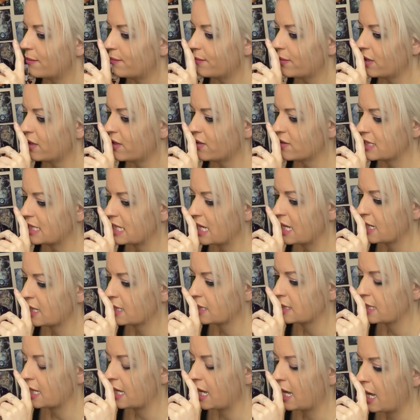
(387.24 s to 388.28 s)
remember who
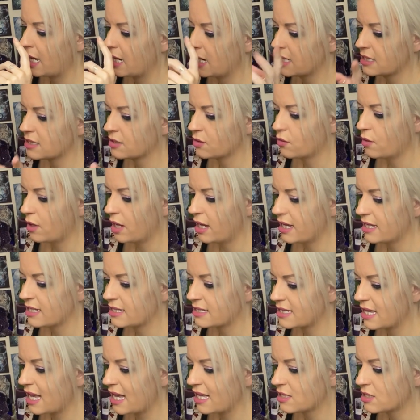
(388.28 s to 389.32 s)
sings it, and it's quite a
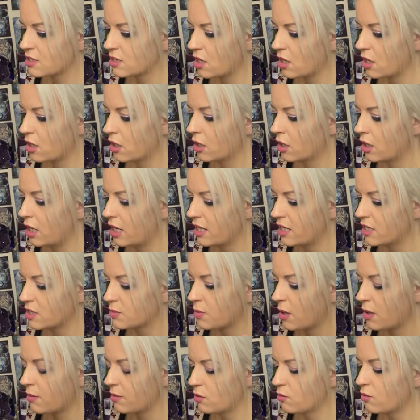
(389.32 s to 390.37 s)
sad song, and it's
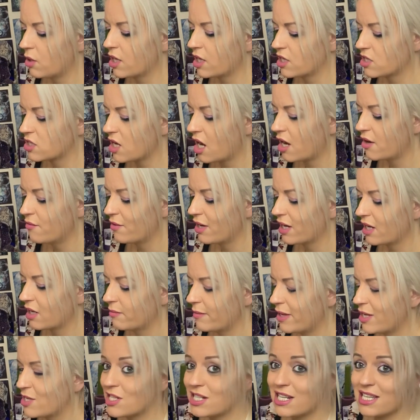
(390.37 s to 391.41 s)
probably one I don't
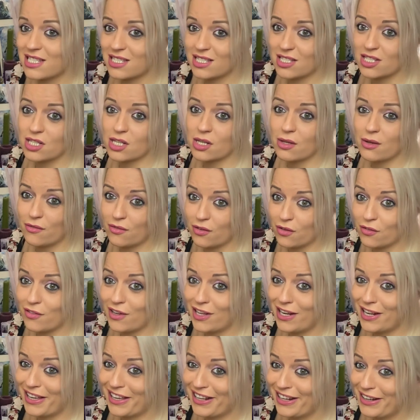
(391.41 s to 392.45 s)
recommend you listen to if you're
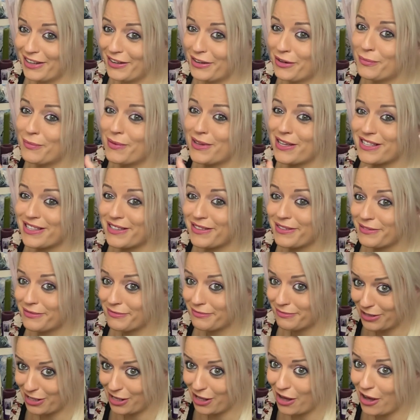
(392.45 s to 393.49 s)
feeling a little bit
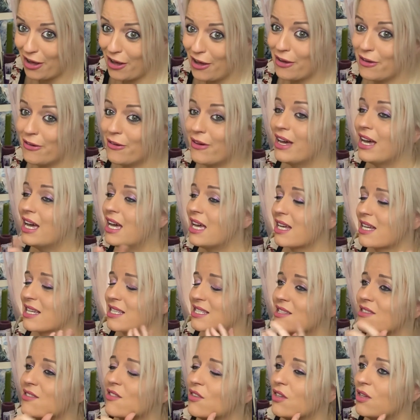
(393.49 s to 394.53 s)
low,
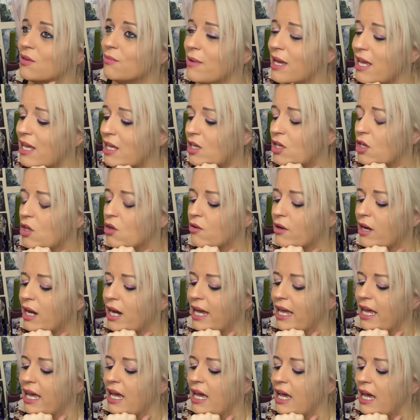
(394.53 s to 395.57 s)
because it's going to make you
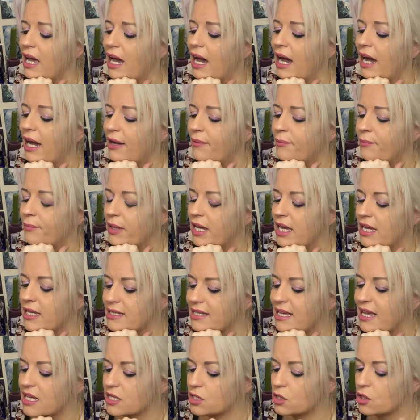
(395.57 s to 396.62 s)
cry. Um, but it
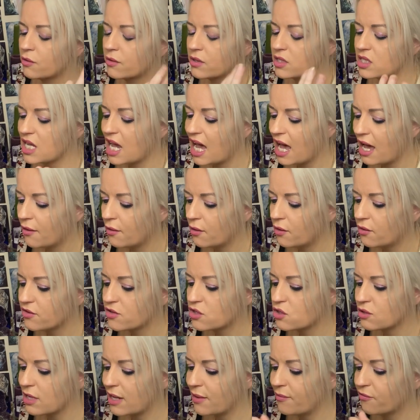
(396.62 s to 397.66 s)
says, "You're a tower of
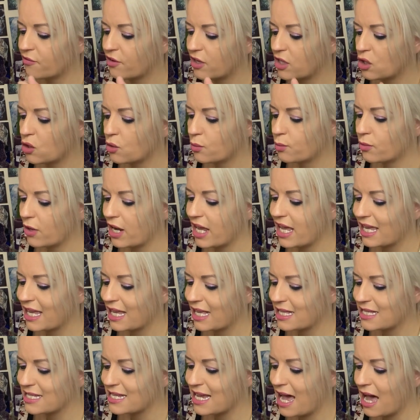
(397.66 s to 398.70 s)
strength when you're
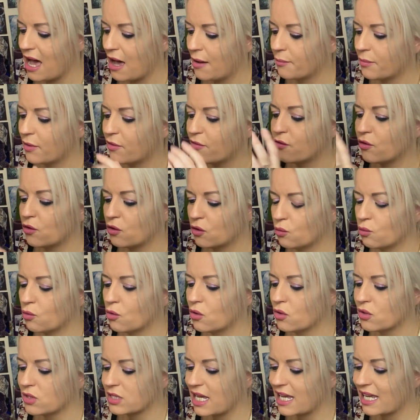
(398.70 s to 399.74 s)
breaking down, but through the
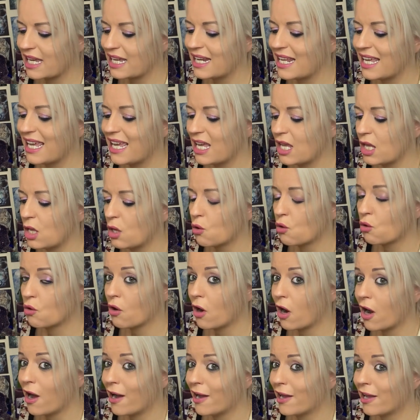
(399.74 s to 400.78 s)
walls I can hear you
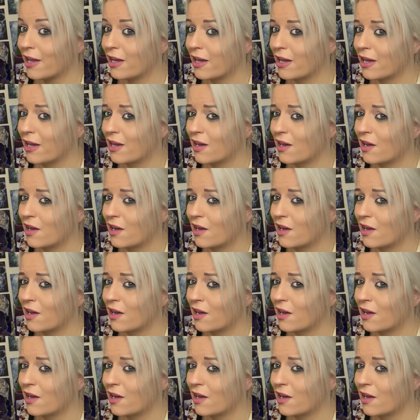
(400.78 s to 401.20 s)
cry."